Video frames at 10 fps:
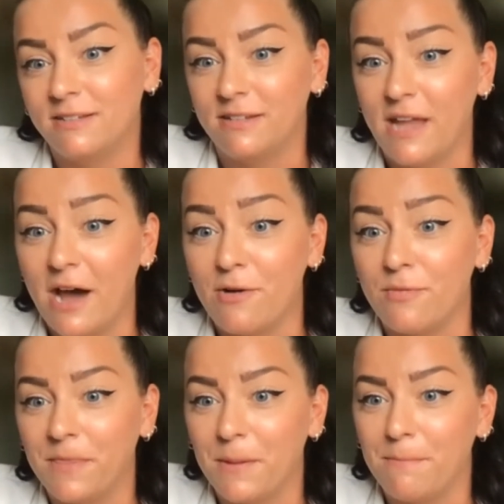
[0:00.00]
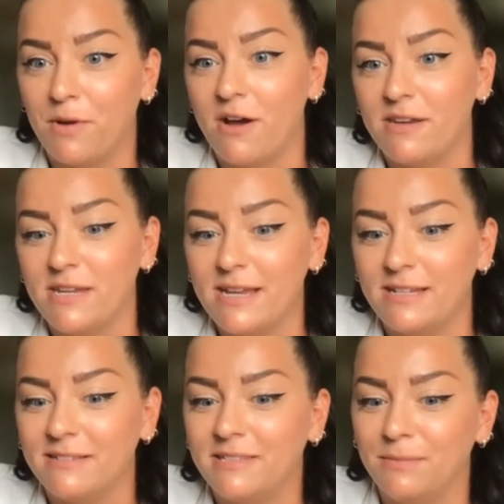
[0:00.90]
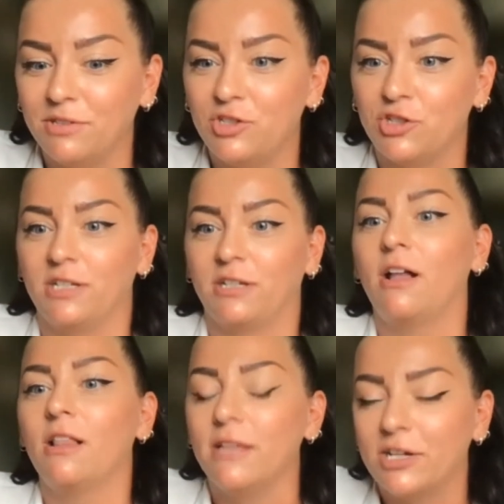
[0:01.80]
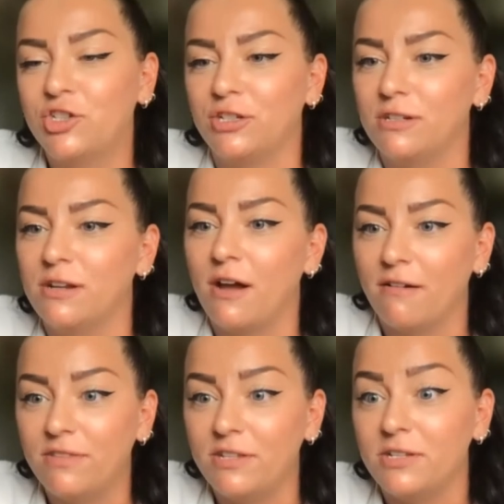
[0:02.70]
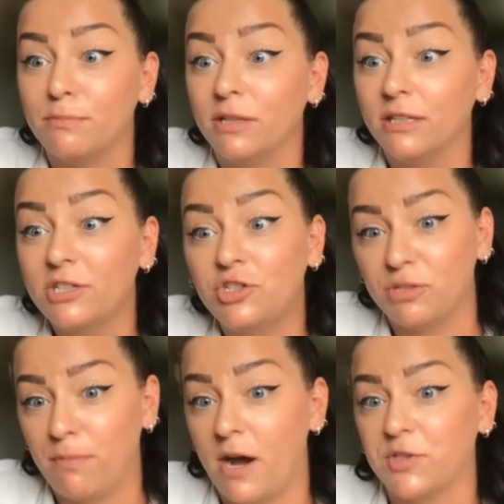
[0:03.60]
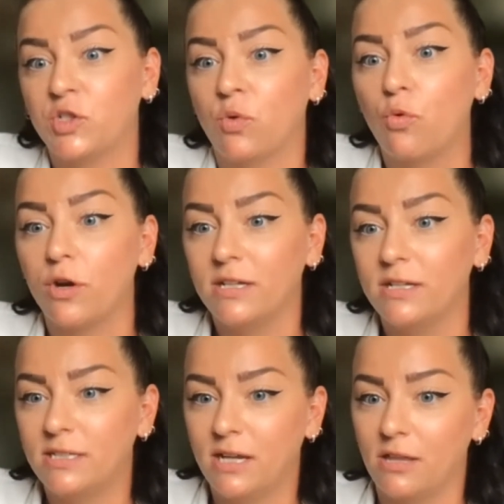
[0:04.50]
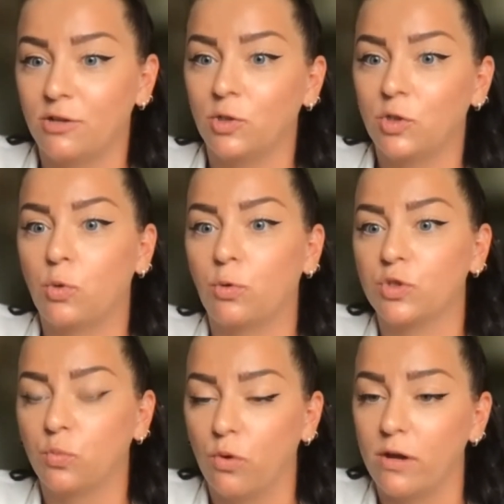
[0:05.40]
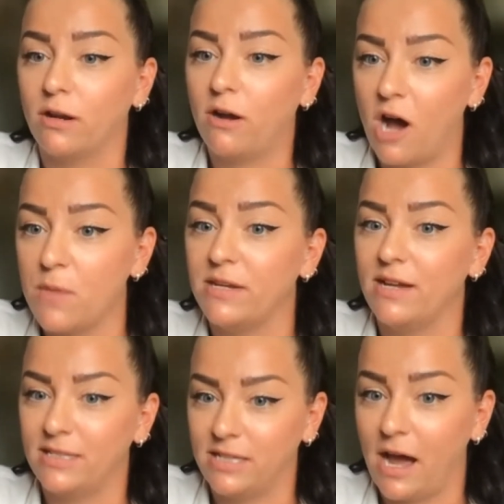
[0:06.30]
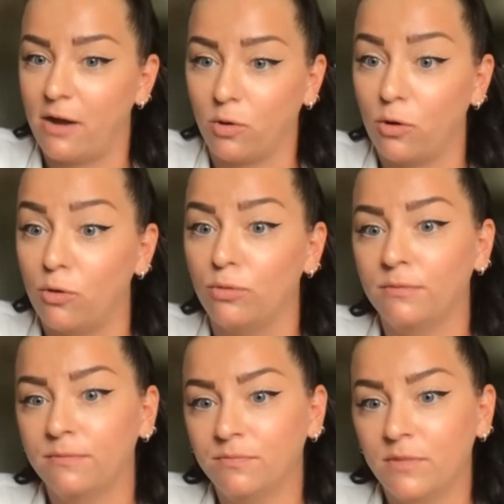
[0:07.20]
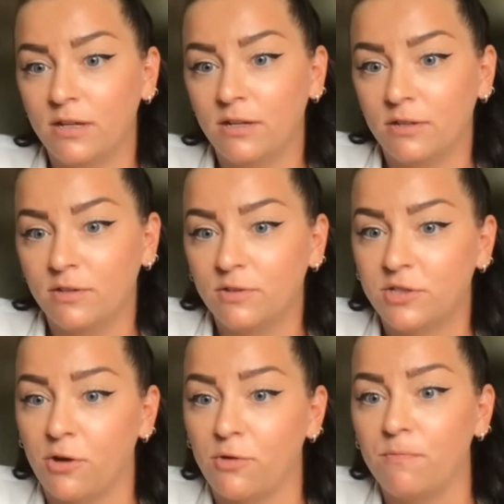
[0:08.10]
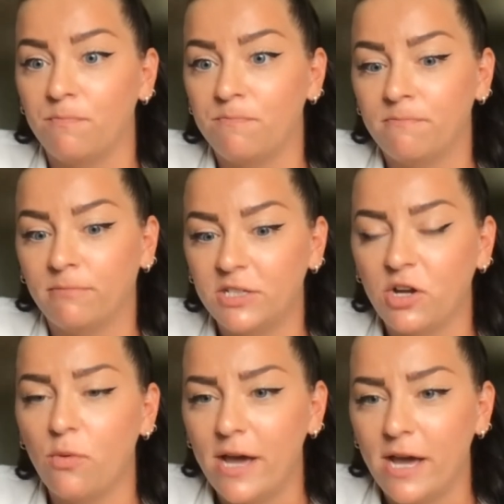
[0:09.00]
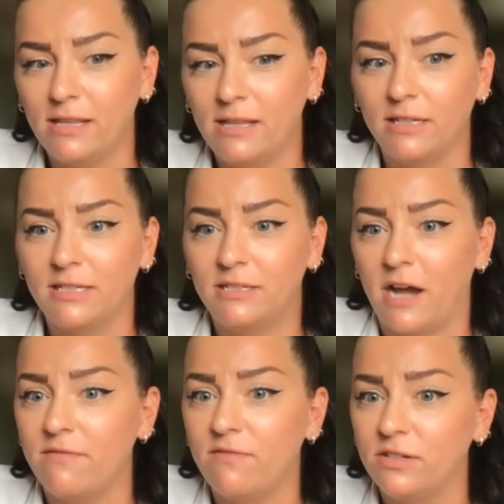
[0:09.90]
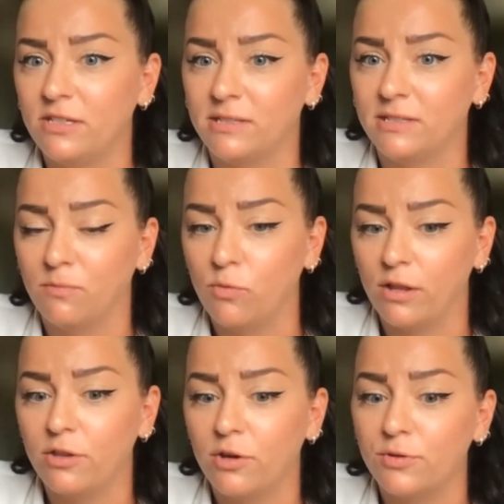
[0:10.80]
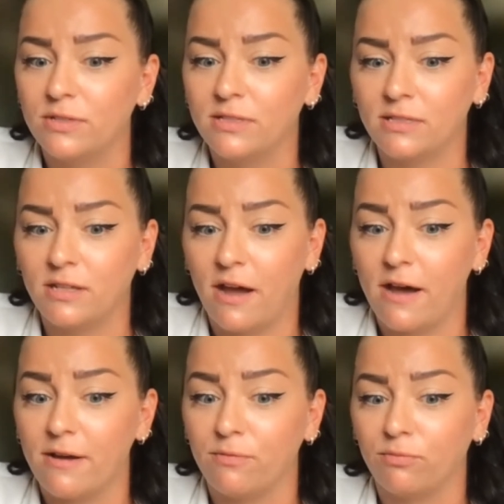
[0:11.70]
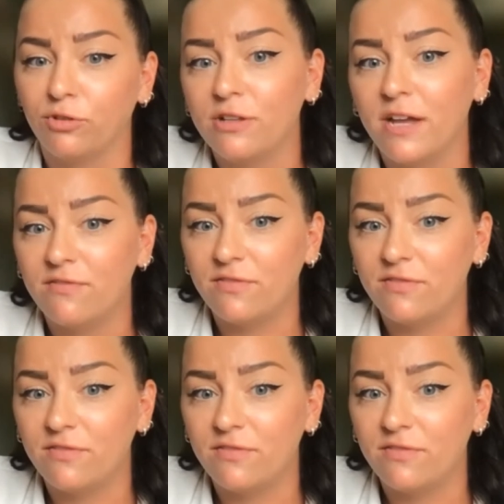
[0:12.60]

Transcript: Now, a botnet is simply just a collection of these malicious bots working together towards one common attack goal. So let's go ahead and let's dive into one of those real life